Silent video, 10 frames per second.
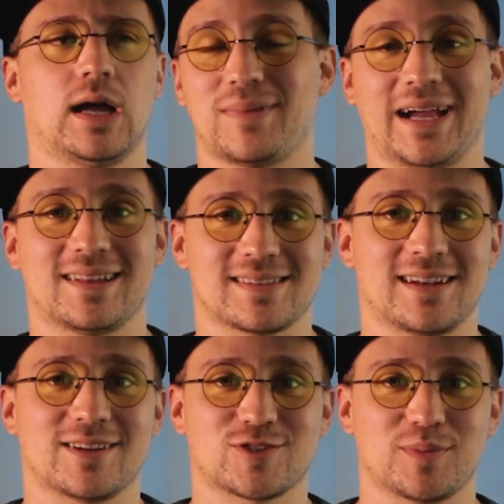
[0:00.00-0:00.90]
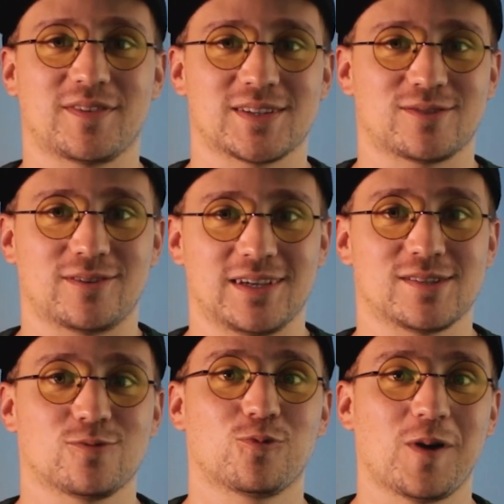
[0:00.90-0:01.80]
Buying and selling a Shopify store
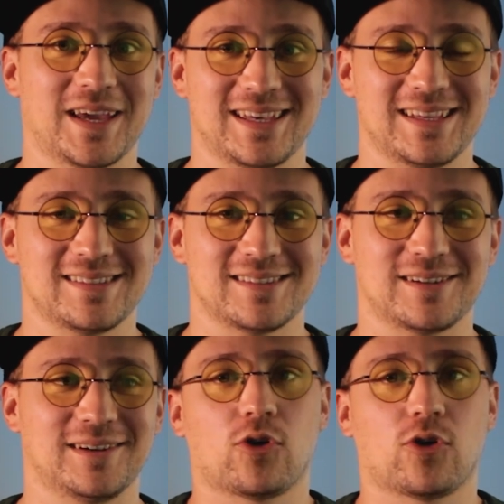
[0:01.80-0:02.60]
is way easier,